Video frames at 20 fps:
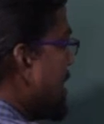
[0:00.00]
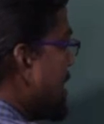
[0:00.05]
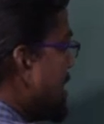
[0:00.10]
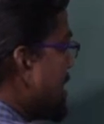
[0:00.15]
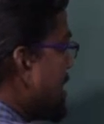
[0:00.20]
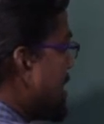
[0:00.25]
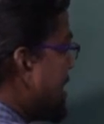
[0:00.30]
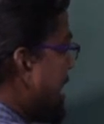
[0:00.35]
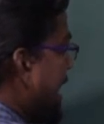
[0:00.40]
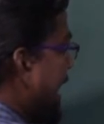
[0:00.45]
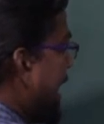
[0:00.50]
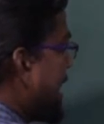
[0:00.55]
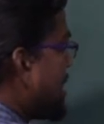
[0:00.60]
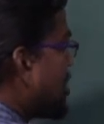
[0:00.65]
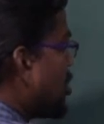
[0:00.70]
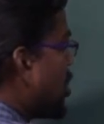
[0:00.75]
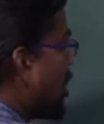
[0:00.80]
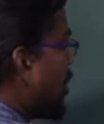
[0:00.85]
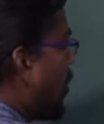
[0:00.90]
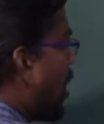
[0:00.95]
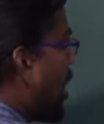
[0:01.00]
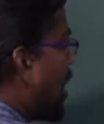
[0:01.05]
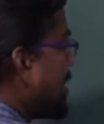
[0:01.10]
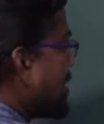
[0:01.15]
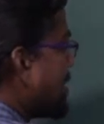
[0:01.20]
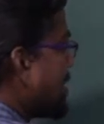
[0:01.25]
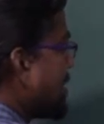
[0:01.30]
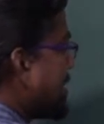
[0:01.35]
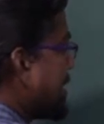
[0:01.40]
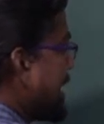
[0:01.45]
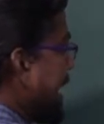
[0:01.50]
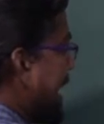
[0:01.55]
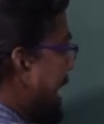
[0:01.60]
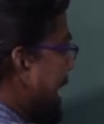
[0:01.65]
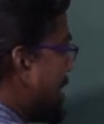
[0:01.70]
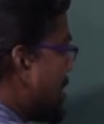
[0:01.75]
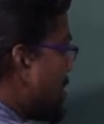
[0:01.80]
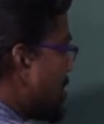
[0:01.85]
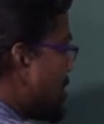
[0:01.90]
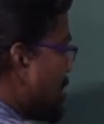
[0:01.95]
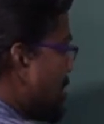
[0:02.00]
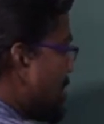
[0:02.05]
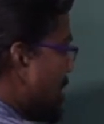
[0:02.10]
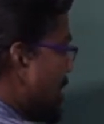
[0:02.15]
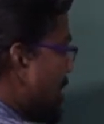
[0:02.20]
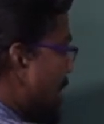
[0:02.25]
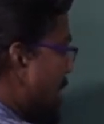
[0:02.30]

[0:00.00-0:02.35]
CH3 bond CH